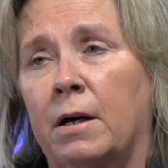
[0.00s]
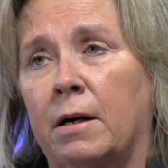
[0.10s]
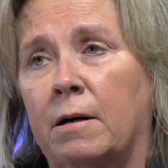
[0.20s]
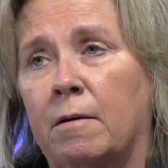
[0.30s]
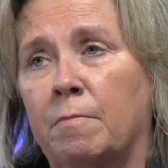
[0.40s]

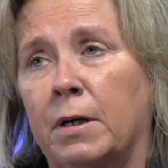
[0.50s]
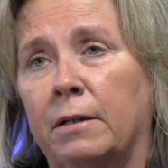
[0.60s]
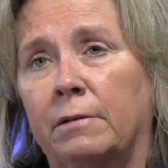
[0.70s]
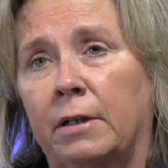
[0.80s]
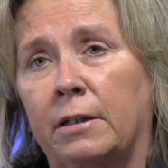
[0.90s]

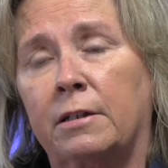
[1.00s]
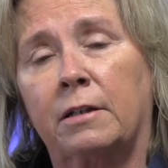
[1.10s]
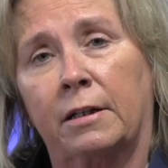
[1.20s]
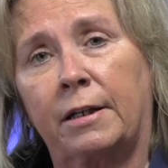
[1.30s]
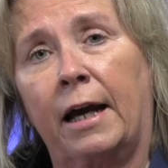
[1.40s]
But
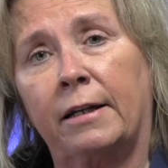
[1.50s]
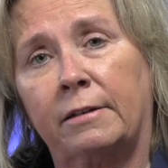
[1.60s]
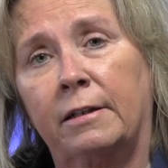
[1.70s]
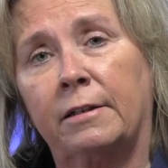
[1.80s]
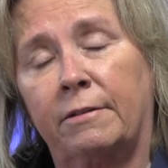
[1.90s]

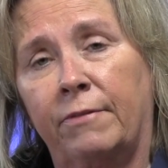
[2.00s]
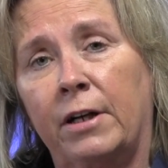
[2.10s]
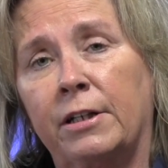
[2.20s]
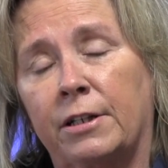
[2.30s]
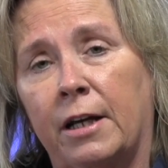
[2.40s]
it's
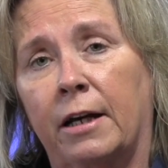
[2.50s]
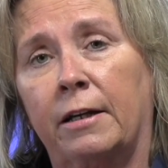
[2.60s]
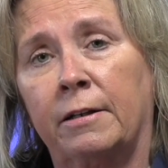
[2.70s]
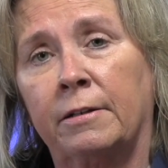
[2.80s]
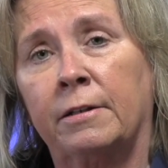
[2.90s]
very steady.